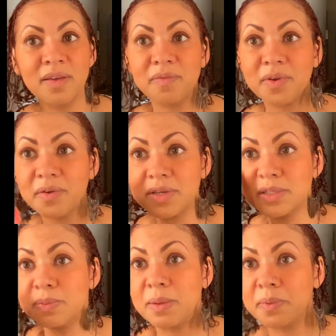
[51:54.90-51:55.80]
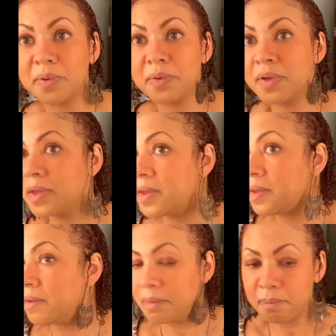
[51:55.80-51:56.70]
various people,
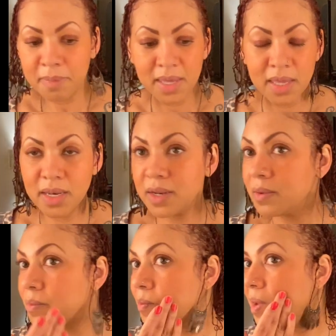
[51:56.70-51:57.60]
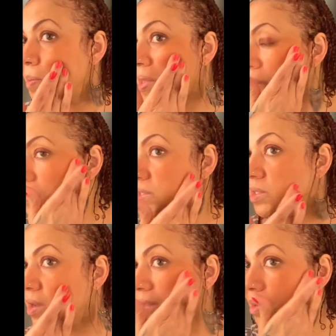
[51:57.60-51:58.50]
men, women, just
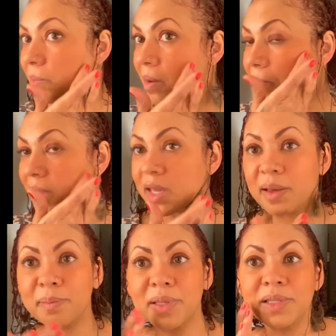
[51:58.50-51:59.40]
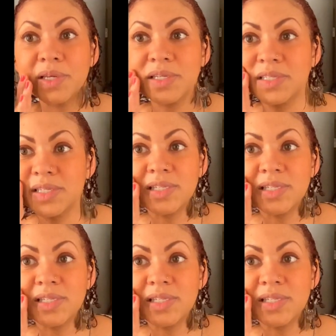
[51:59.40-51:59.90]
talking about makeup and looks and